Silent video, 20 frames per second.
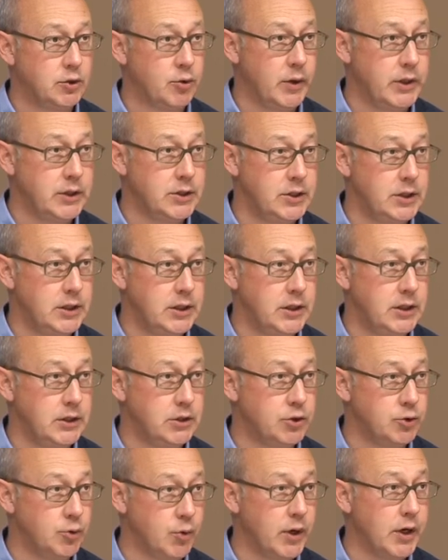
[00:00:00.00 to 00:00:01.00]

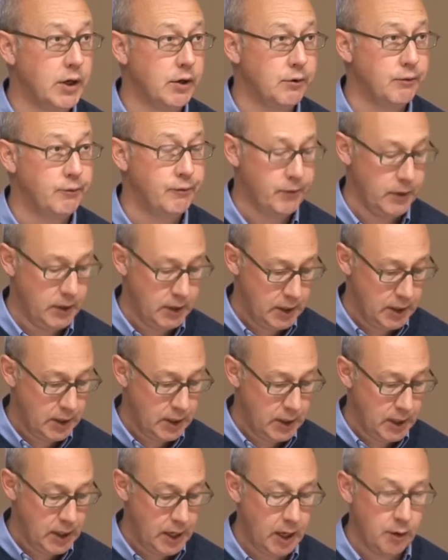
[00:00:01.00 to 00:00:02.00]
2012,
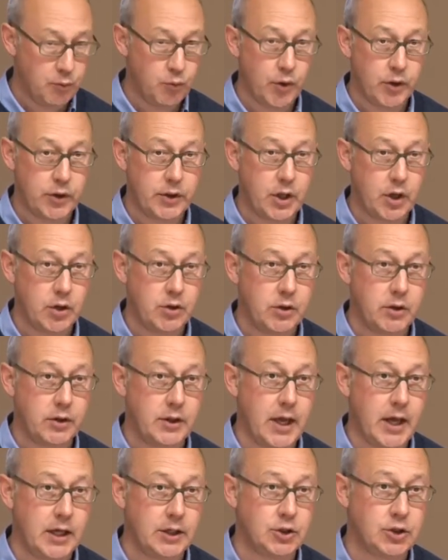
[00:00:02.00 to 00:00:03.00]
and what th
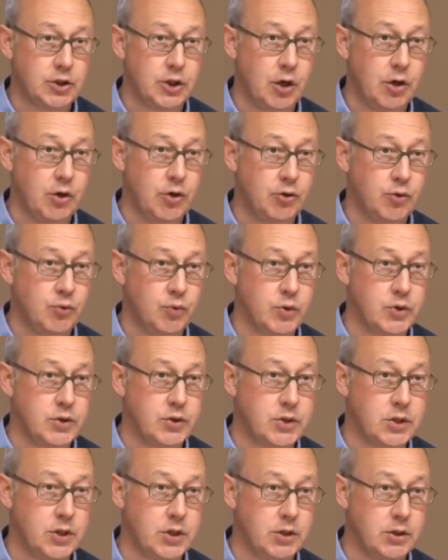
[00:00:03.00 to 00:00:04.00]
that showed
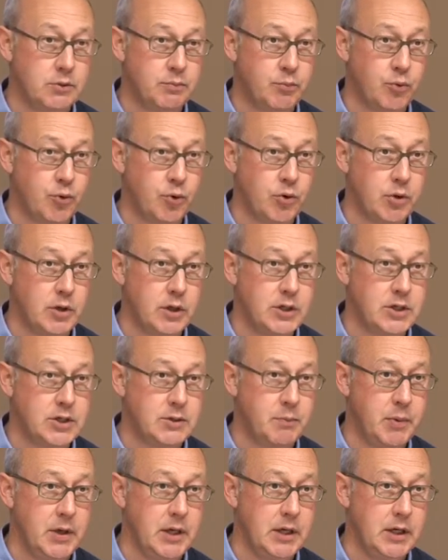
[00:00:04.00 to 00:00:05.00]
was that, broadly
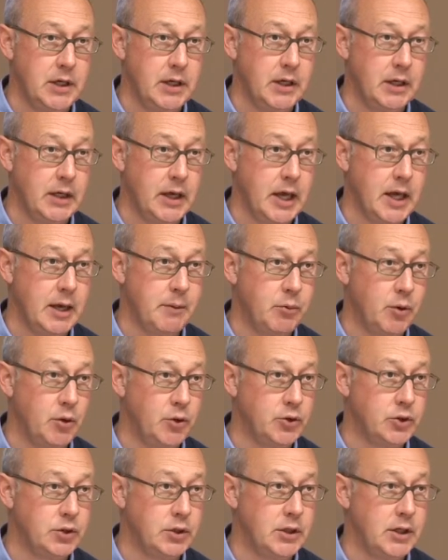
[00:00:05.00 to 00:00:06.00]
speaking, air
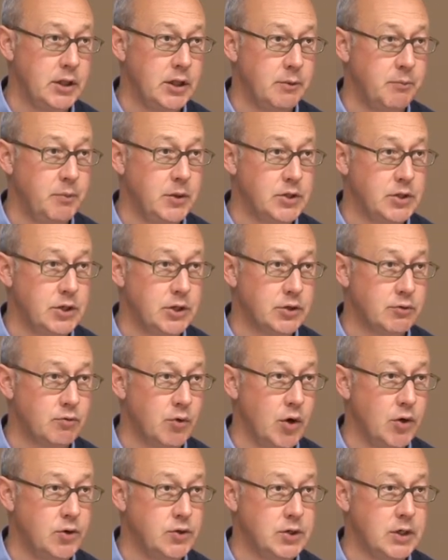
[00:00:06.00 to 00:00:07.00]
pollution near the busiest
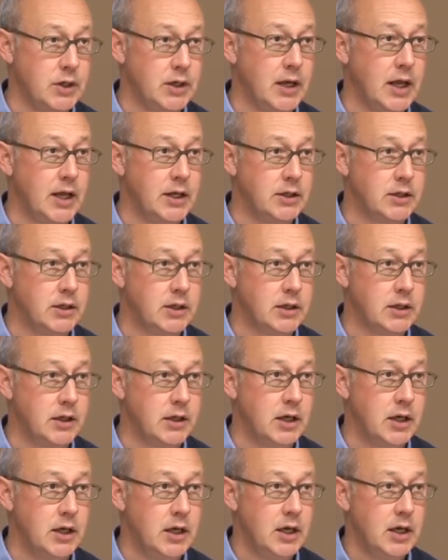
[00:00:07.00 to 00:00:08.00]
roads in London
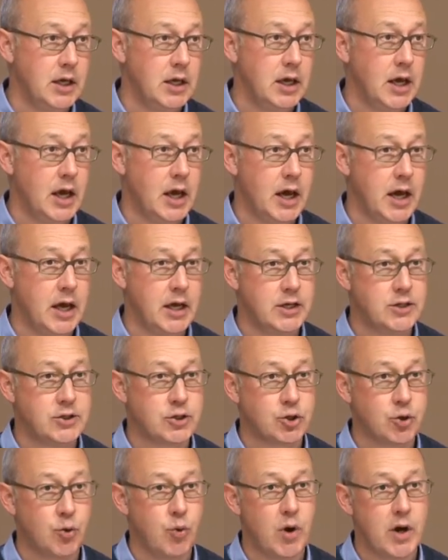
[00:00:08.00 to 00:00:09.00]
uh,
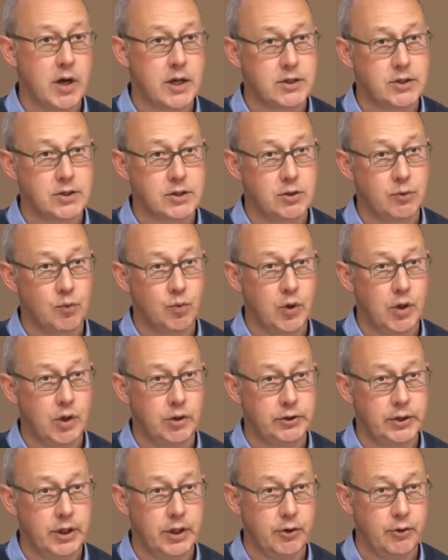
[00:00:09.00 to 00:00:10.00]
is twice
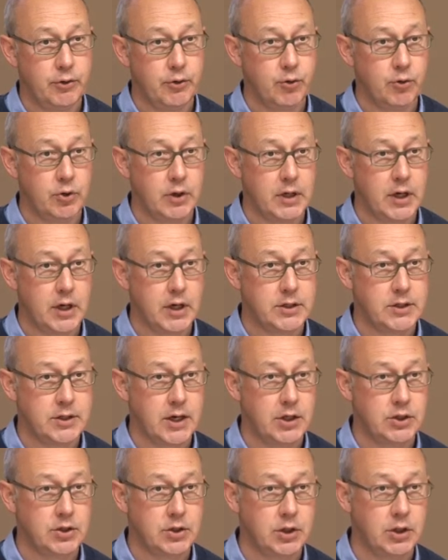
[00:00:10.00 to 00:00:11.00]
World Health
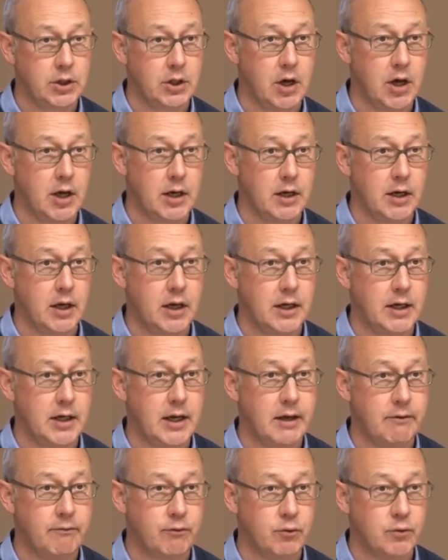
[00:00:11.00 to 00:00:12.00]
Organization guideline
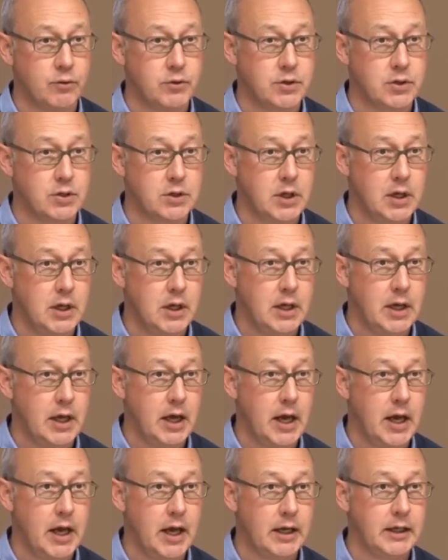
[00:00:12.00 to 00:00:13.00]
levels
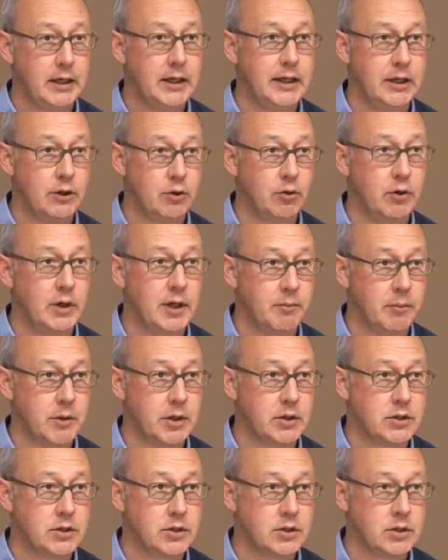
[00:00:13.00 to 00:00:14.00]
uh, and legal
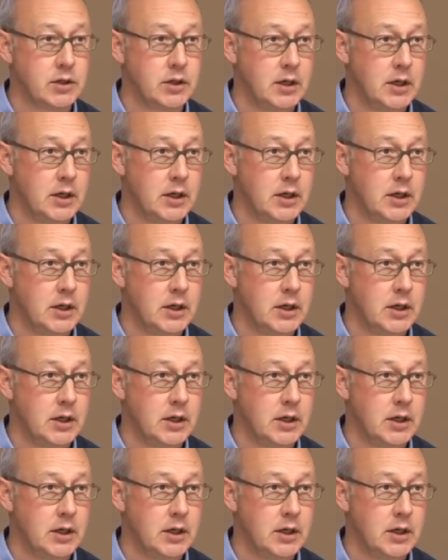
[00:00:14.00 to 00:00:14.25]
limits.